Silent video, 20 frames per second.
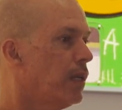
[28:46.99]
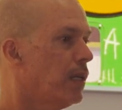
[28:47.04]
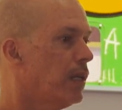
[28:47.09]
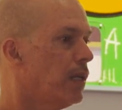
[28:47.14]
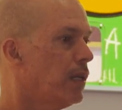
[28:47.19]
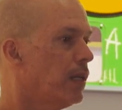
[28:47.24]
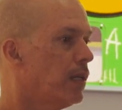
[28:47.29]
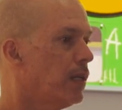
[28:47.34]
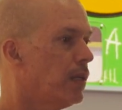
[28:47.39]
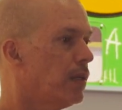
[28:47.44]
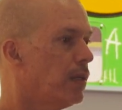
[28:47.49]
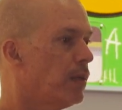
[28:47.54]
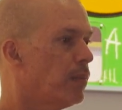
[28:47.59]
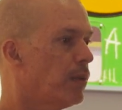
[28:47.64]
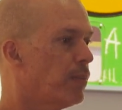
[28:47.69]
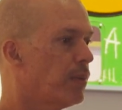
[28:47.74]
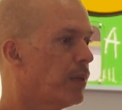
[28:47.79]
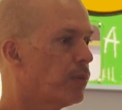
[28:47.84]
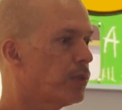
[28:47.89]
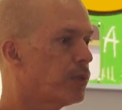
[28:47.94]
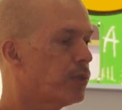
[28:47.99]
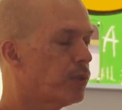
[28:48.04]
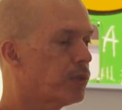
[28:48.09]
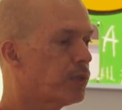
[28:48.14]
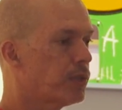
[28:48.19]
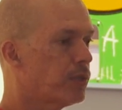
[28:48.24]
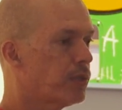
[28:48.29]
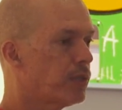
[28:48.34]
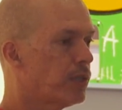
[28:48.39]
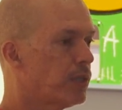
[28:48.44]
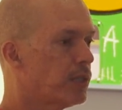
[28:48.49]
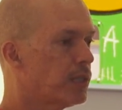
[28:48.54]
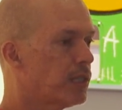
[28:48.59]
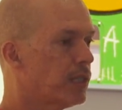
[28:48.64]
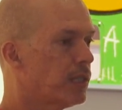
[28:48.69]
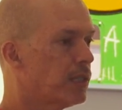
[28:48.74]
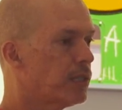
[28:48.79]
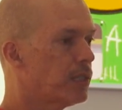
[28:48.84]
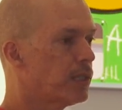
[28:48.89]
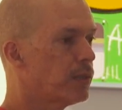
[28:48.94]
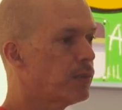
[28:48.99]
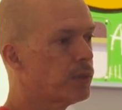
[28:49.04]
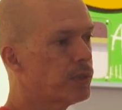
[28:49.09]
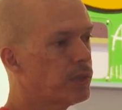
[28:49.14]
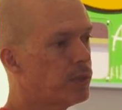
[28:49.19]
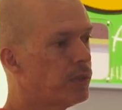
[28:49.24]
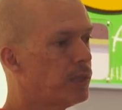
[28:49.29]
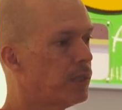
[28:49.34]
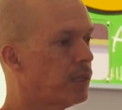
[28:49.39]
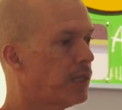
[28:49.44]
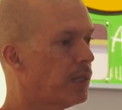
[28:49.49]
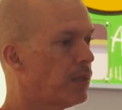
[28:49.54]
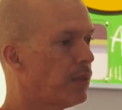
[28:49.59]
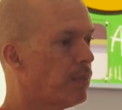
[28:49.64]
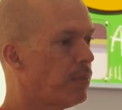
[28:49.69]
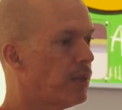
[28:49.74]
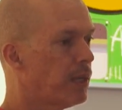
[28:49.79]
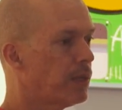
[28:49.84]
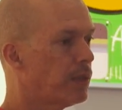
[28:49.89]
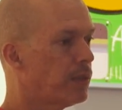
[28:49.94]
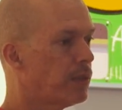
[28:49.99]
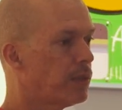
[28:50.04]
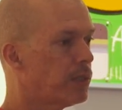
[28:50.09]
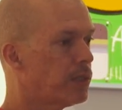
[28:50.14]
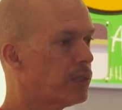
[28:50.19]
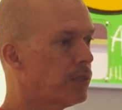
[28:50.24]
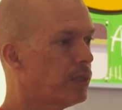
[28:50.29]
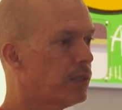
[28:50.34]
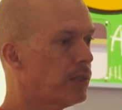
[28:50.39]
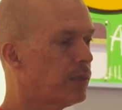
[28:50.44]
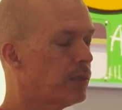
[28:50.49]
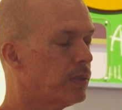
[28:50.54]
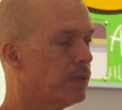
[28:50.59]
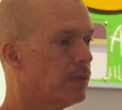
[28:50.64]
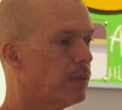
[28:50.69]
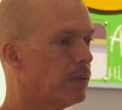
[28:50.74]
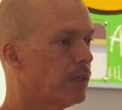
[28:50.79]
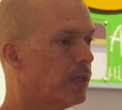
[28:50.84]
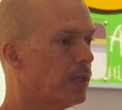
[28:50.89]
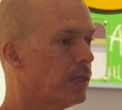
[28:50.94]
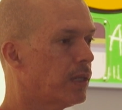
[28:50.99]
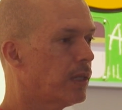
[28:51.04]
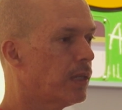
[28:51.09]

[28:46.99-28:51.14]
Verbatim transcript: uh, I might be able to talk to those artists as well too to get them back into the studio and uh,